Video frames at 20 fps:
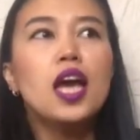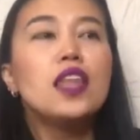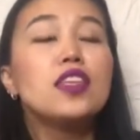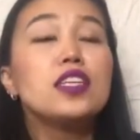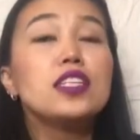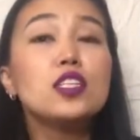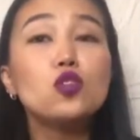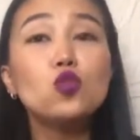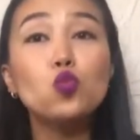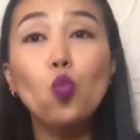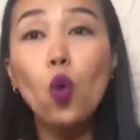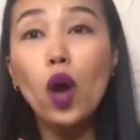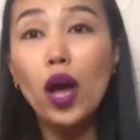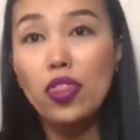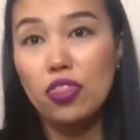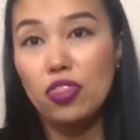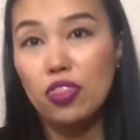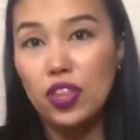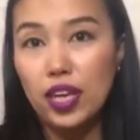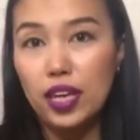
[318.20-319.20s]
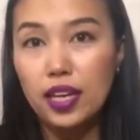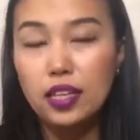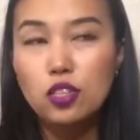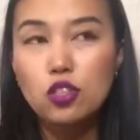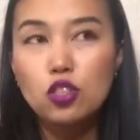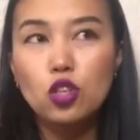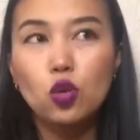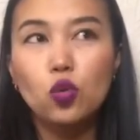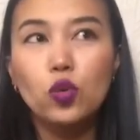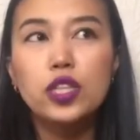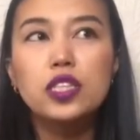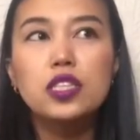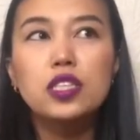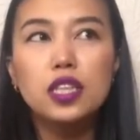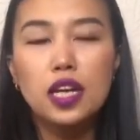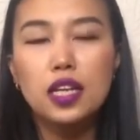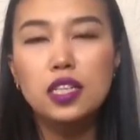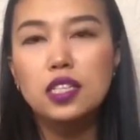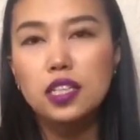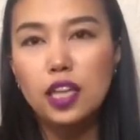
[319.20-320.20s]
This is one thing, so it's
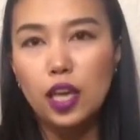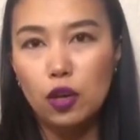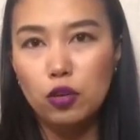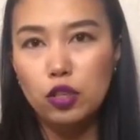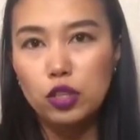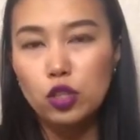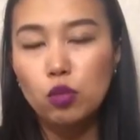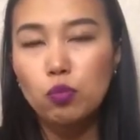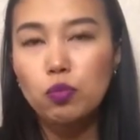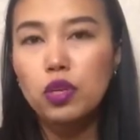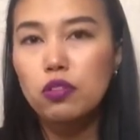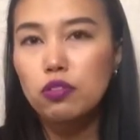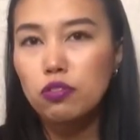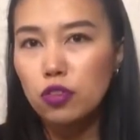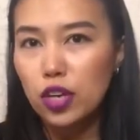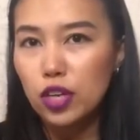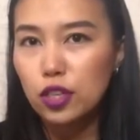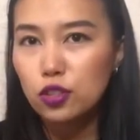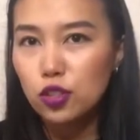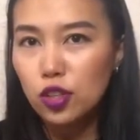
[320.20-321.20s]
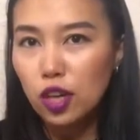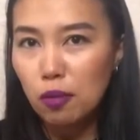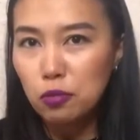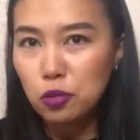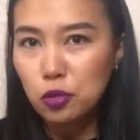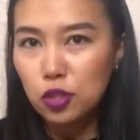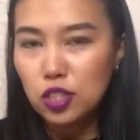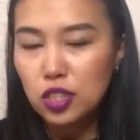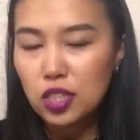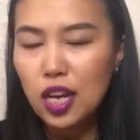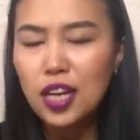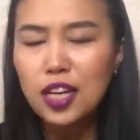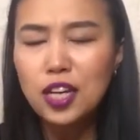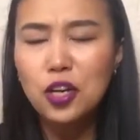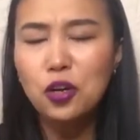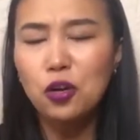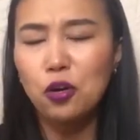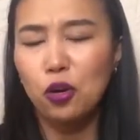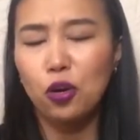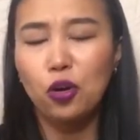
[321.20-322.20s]
not scary. Don't be afraid to come to
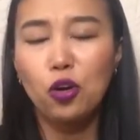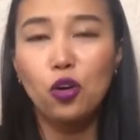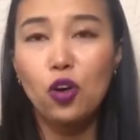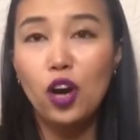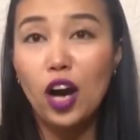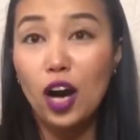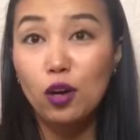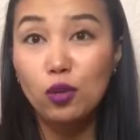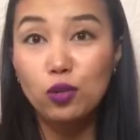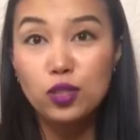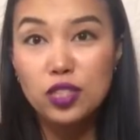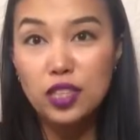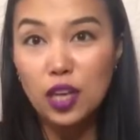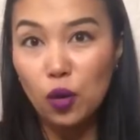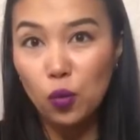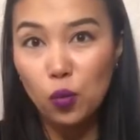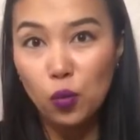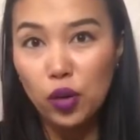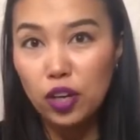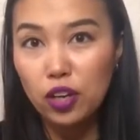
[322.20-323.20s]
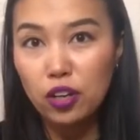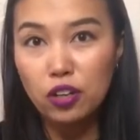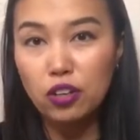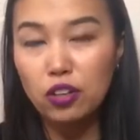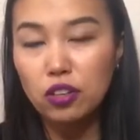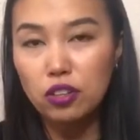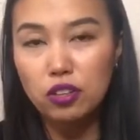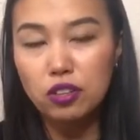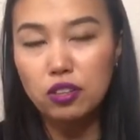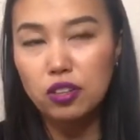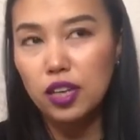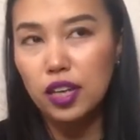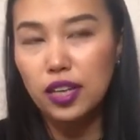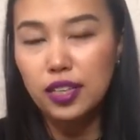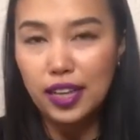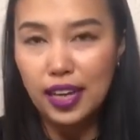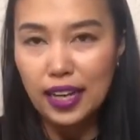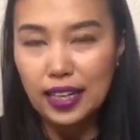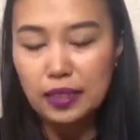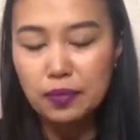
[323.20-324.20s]
Astana or go out somewhere at
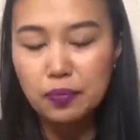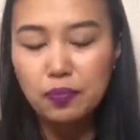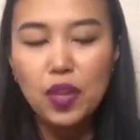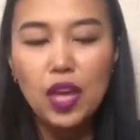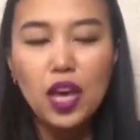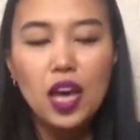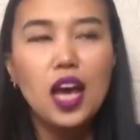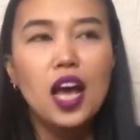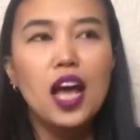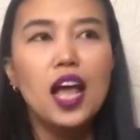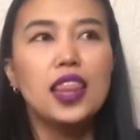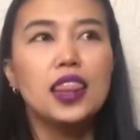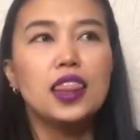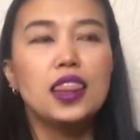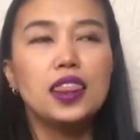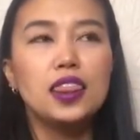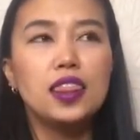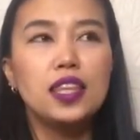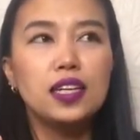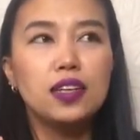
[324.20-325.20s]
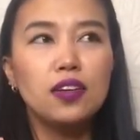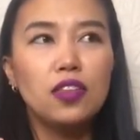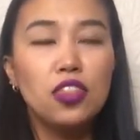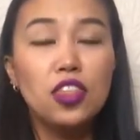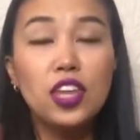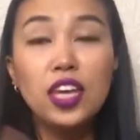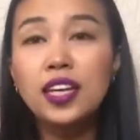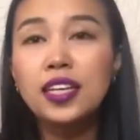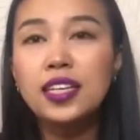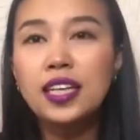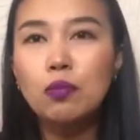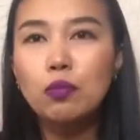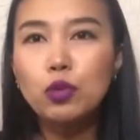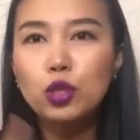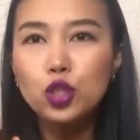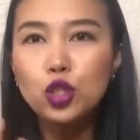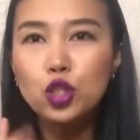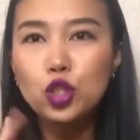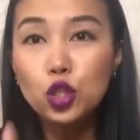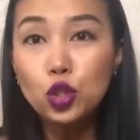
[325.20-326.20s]
night. The thing
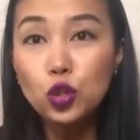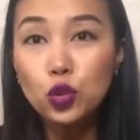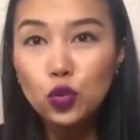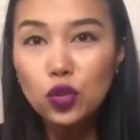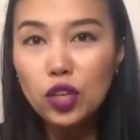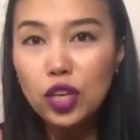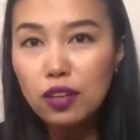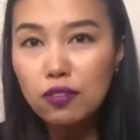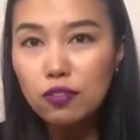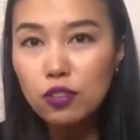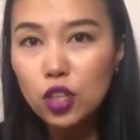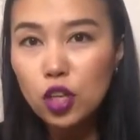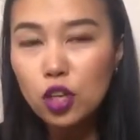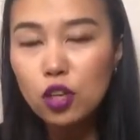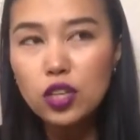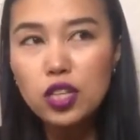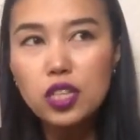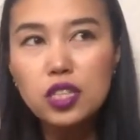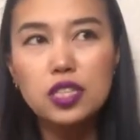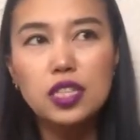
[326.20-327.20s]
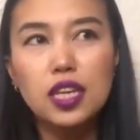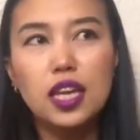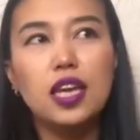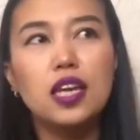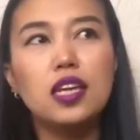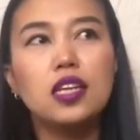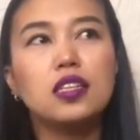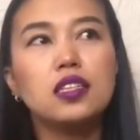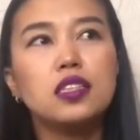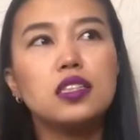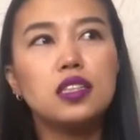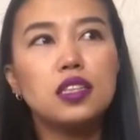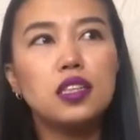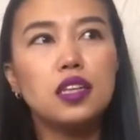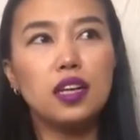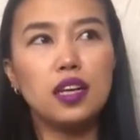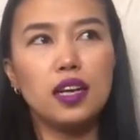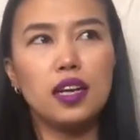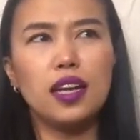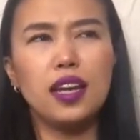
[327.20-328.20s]
number two that I've noticed, and
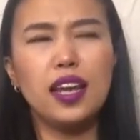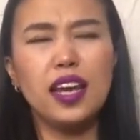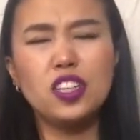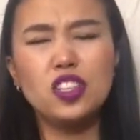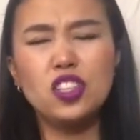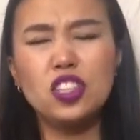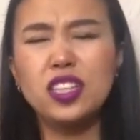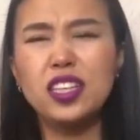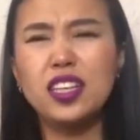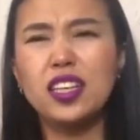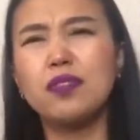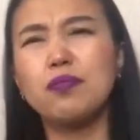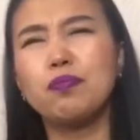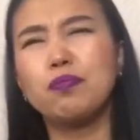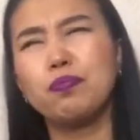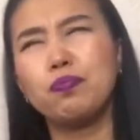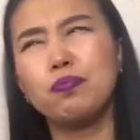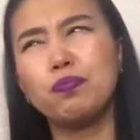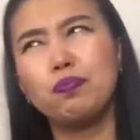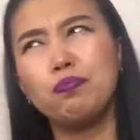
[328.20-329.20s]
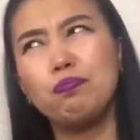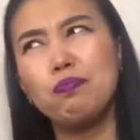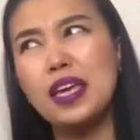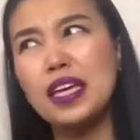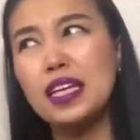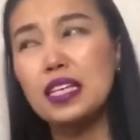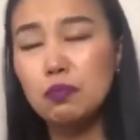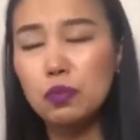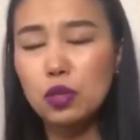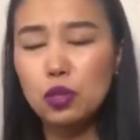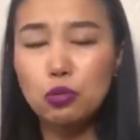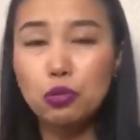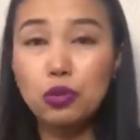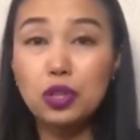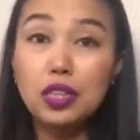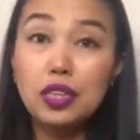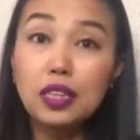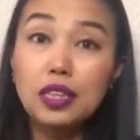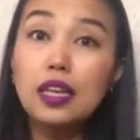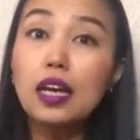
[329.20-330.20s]
it actually makes me
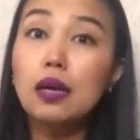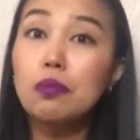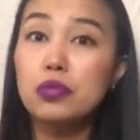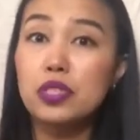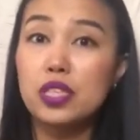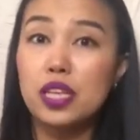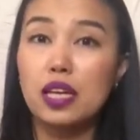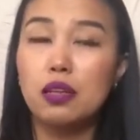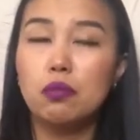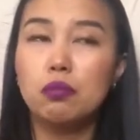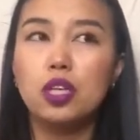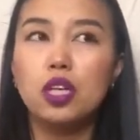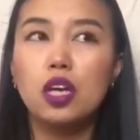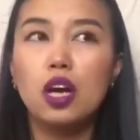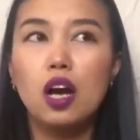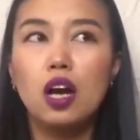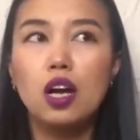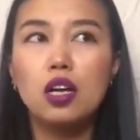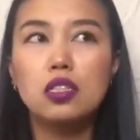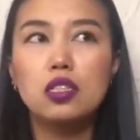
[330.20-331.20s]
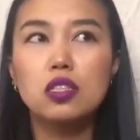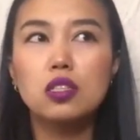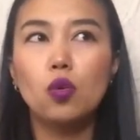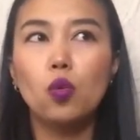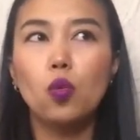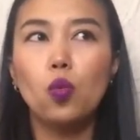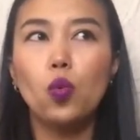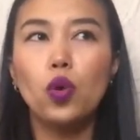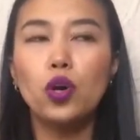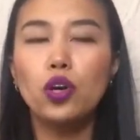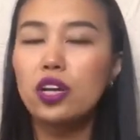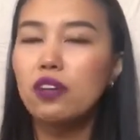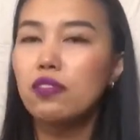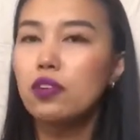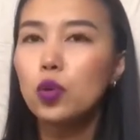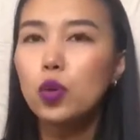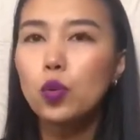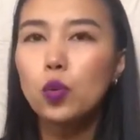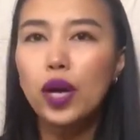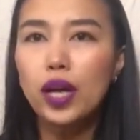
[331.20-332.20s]
really upset, because
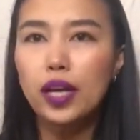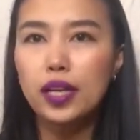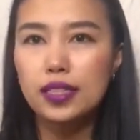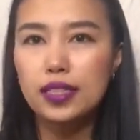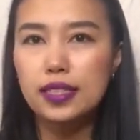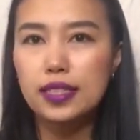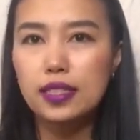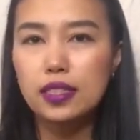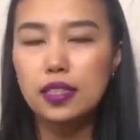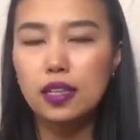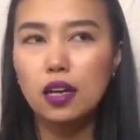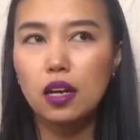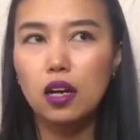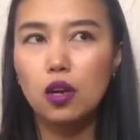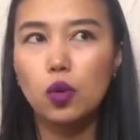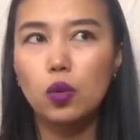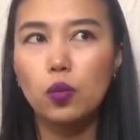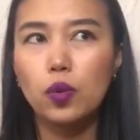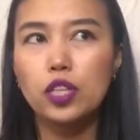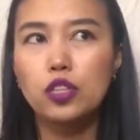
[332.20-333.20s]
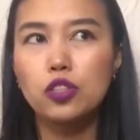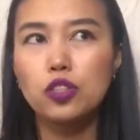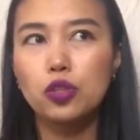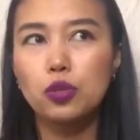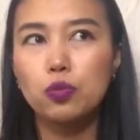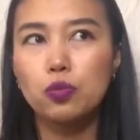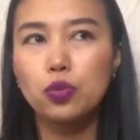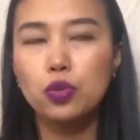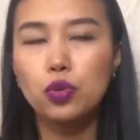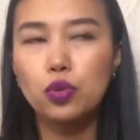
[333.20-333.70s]
wherever we went to the